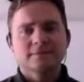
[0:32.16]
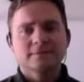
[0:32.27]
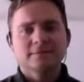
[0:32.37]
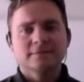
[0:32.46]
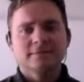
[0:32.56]

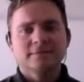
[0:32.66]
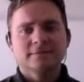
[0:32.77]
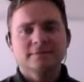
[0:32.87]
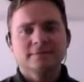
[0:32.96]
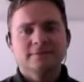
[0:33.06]

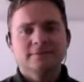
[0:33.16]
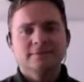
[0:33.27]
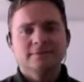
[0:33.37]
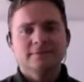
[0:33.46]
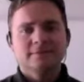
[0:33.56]

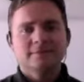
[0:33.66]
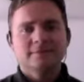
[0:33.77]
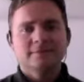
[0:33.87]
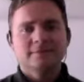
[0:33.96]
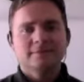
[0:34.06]

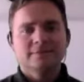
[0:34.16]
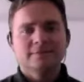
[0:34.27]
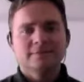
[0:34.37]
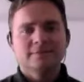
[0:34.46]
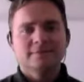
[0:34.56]

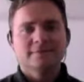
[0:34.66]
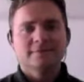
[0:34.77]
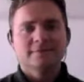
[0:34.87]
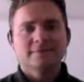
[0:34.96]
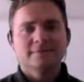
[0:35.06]

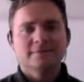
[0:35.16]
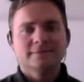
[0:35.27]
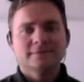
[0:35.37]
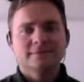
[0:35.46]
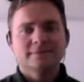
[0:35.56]

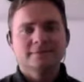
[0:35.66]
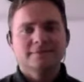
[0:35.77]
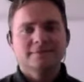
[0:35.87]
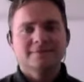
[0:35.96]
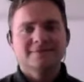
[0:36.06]

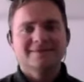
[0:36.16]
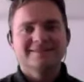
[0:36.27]
[no speech]